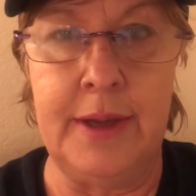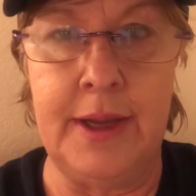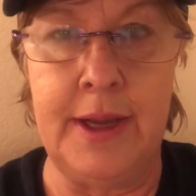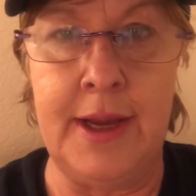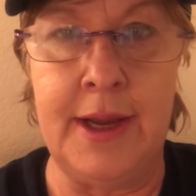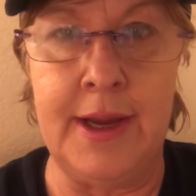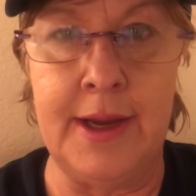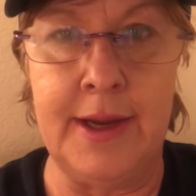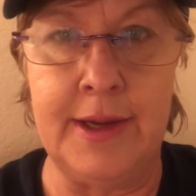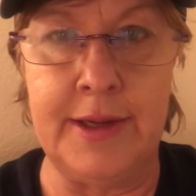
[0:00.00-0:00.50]

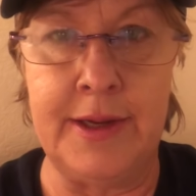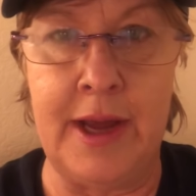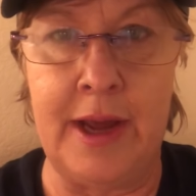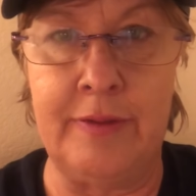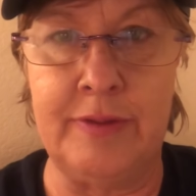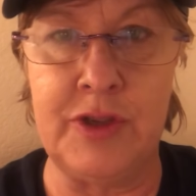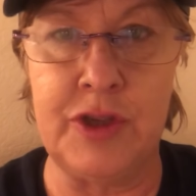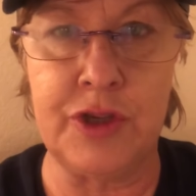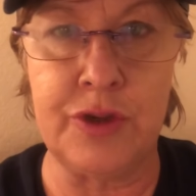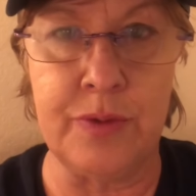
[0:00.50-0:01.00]
and
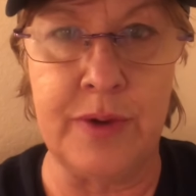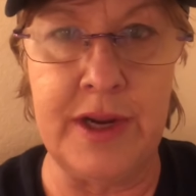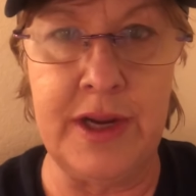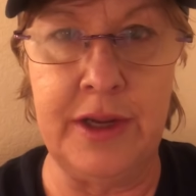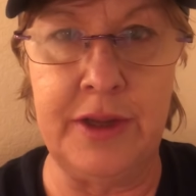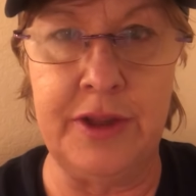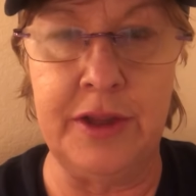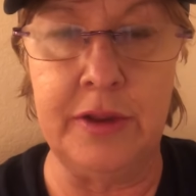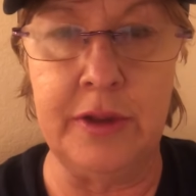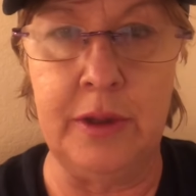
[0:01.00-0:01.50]
have
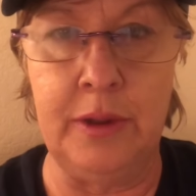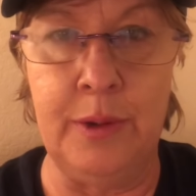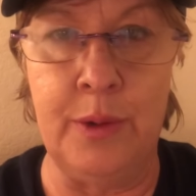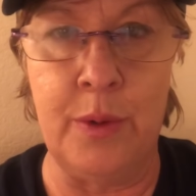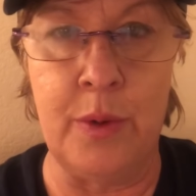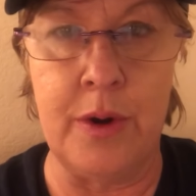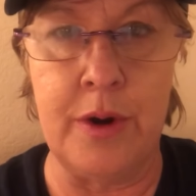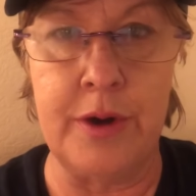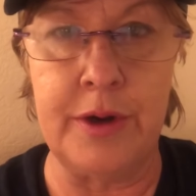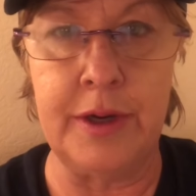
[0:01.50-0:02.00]
strength in the
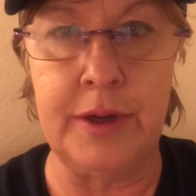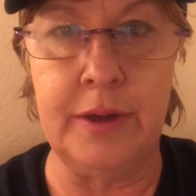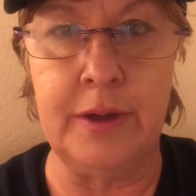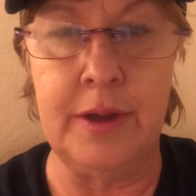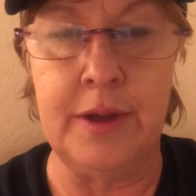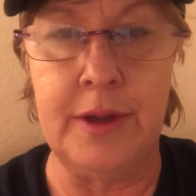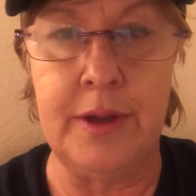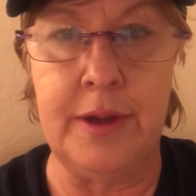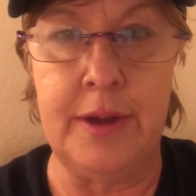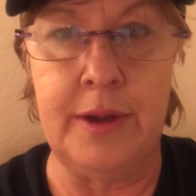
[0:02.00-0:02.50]
Lord.
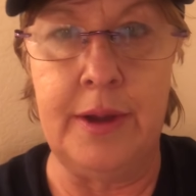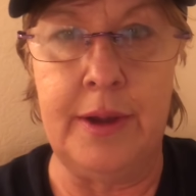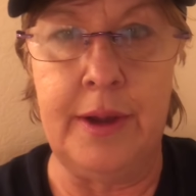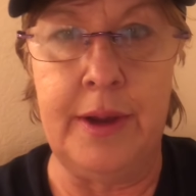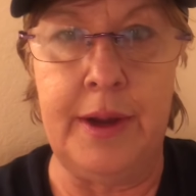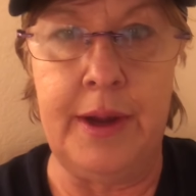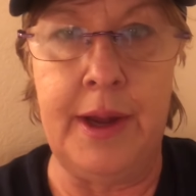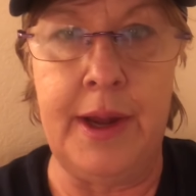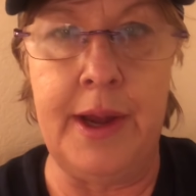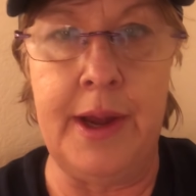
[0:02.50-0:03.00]

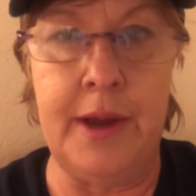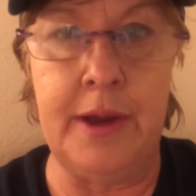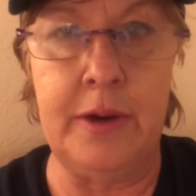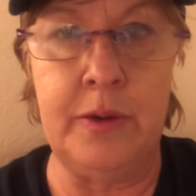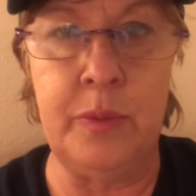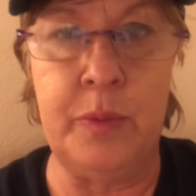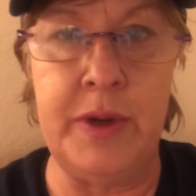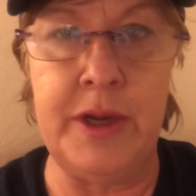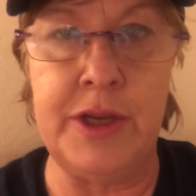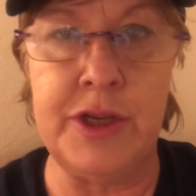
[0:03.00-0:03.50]

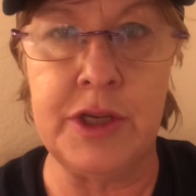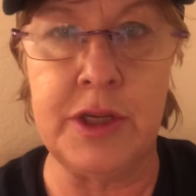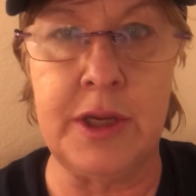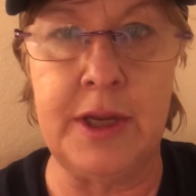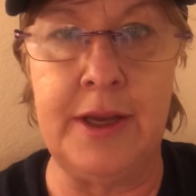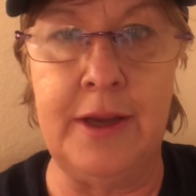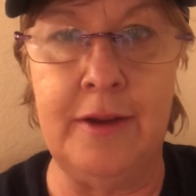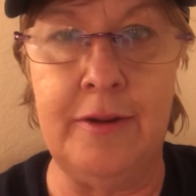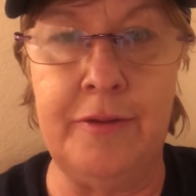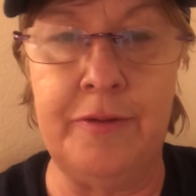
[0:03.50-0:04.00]
And we just
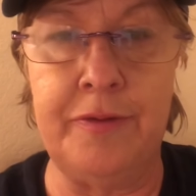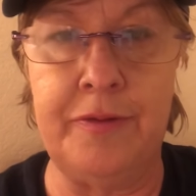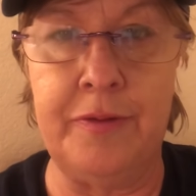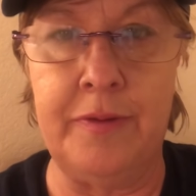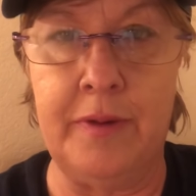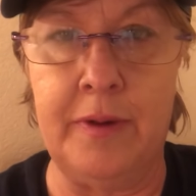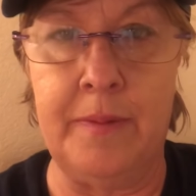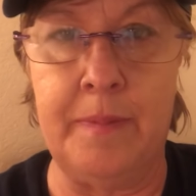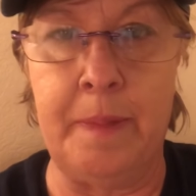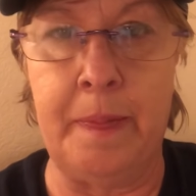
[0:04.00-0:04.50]
give
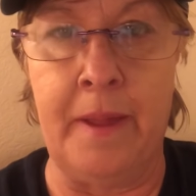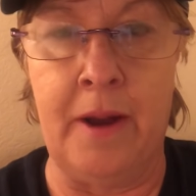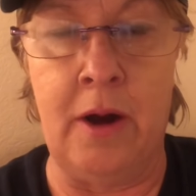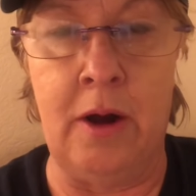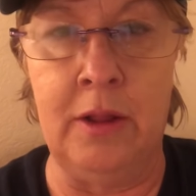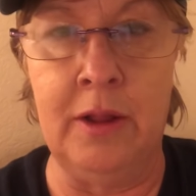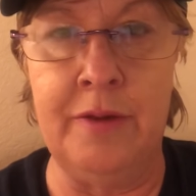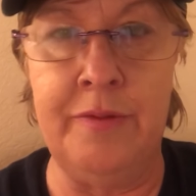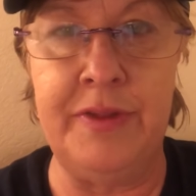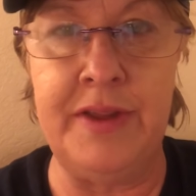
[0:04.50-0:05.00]

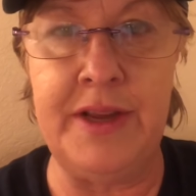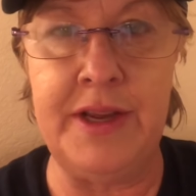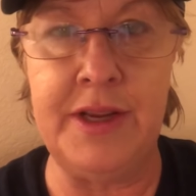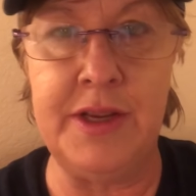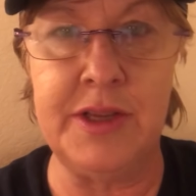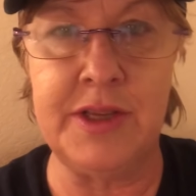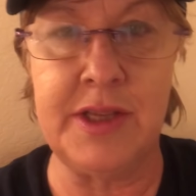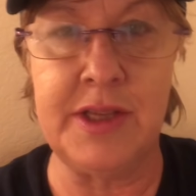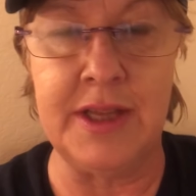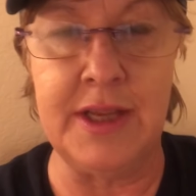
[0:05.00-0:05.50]
all of
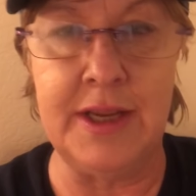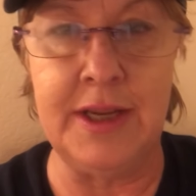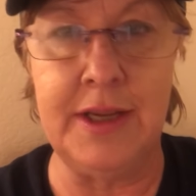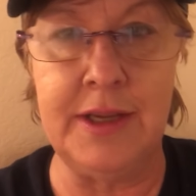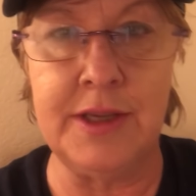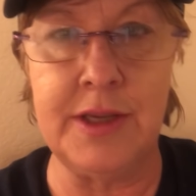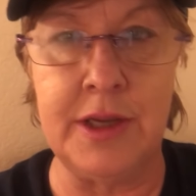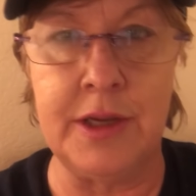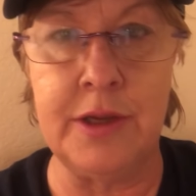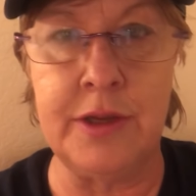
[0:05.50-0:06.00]
these
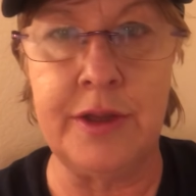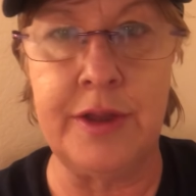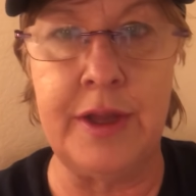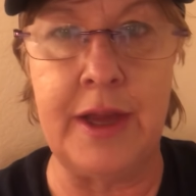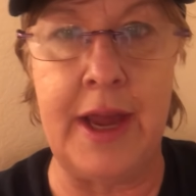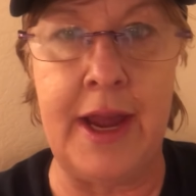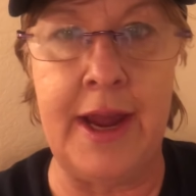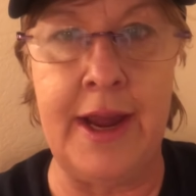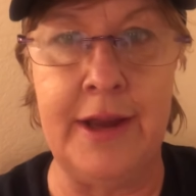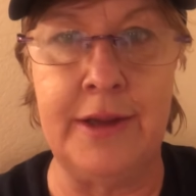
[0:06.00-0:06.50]
things into
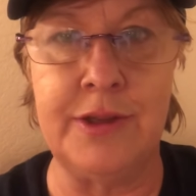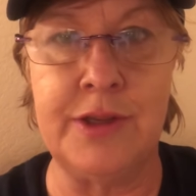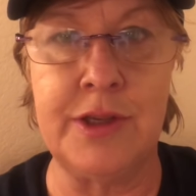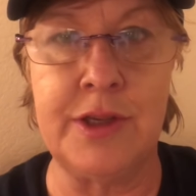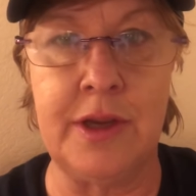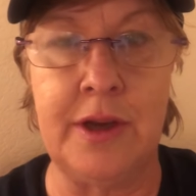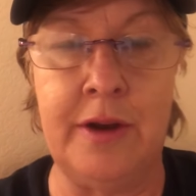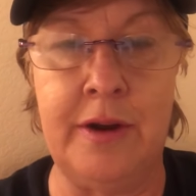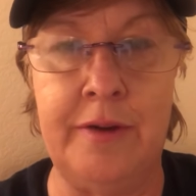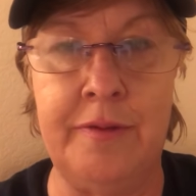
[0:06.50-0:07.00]
the
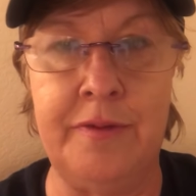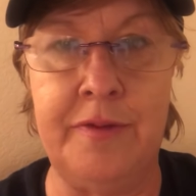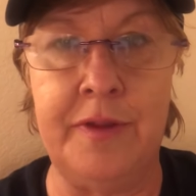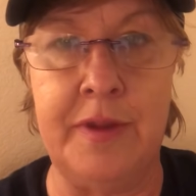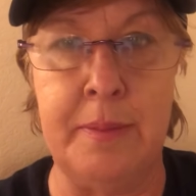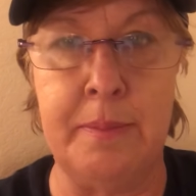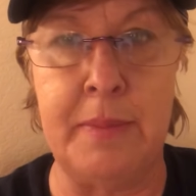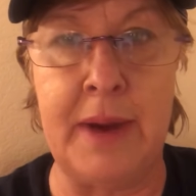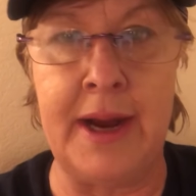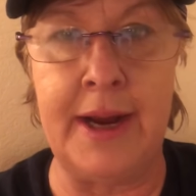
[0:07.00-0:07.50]
hands of
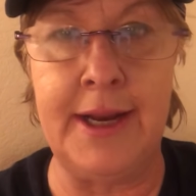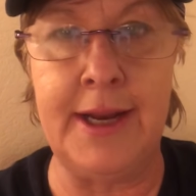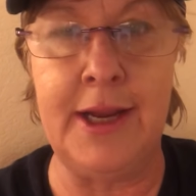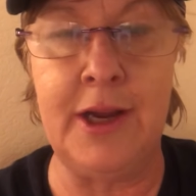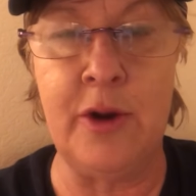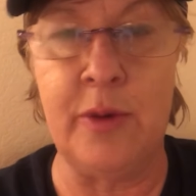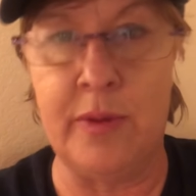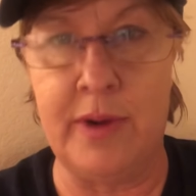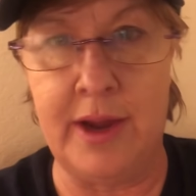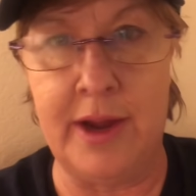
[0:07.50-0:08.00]
the mighty
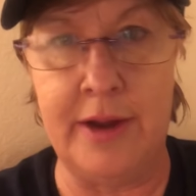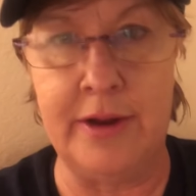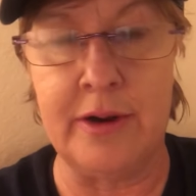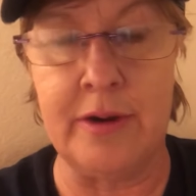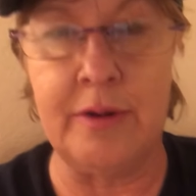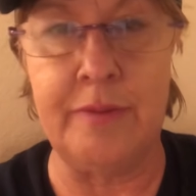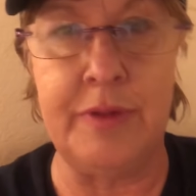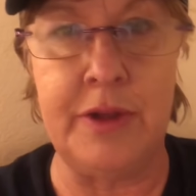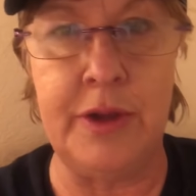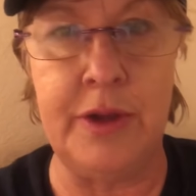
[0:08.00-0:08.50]

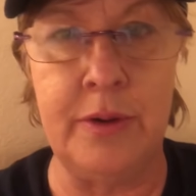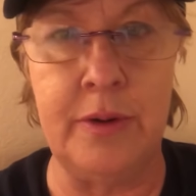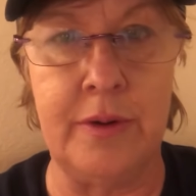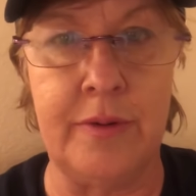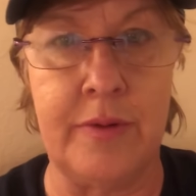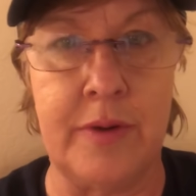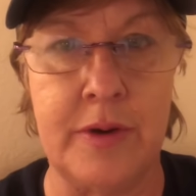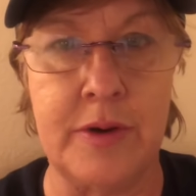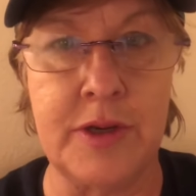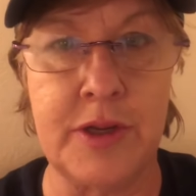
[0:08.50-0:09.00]
creator of the
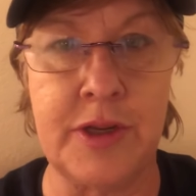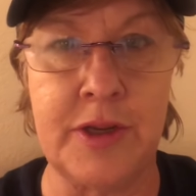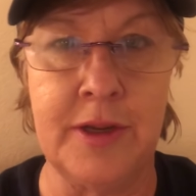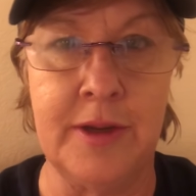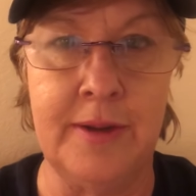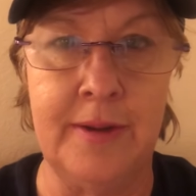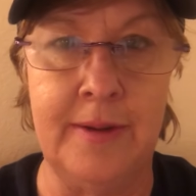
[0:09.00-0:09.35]
universe.